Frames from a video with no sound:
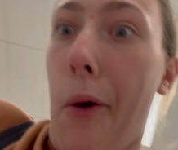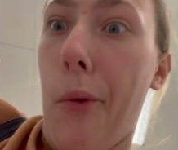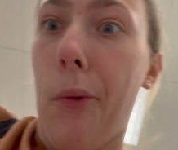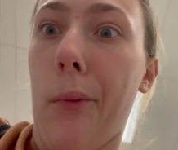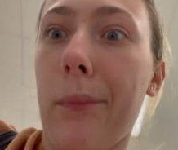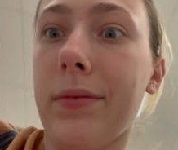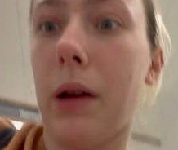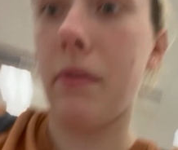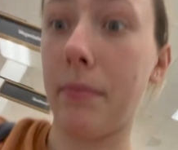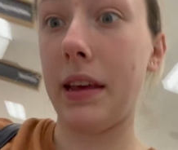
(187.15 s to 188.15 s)

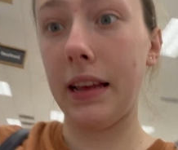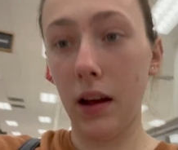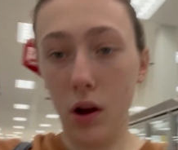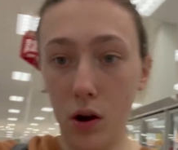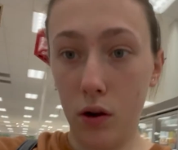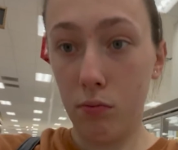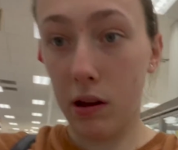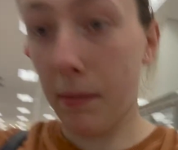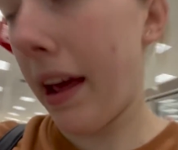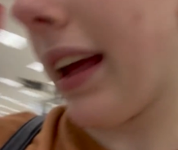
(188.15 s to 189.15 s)
Come with me
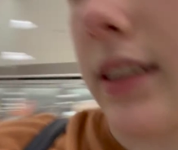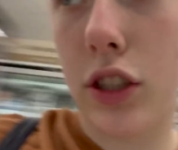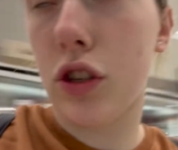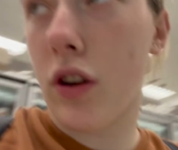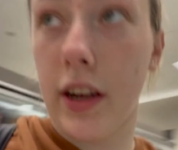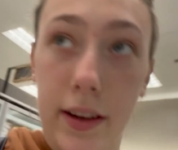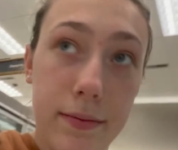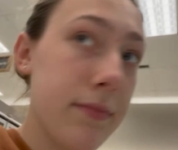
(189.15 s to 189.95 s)
and my aunt to Target.